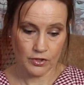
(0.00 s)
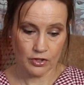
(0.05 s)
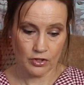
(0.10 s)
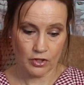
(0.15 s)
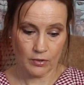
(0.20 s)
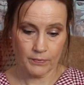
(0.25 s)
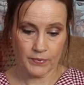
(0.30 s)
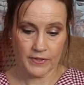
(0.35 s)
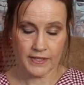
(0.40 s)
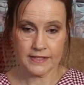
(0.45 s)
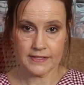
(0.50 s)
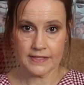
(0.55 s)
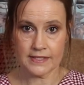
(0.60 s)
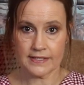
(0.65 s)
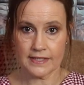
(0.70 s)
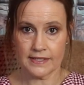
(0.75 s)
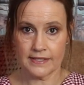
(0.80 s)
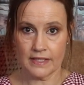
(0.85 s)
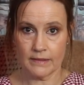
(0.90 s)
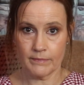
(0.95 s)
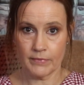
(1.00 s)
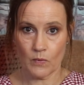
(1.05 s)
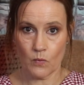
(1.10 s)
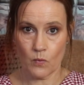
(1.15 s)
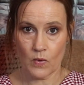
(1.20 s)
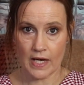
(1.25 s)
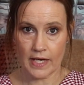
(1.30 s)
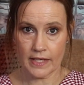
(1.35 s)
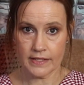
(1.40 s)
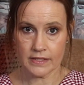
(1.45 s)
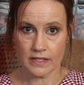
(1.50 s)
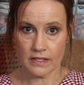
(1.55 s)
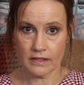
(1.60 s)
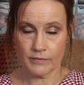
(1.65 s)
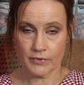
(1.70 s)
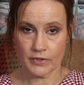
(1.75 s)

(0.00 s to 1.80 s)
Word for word: your piece is a little bit wider,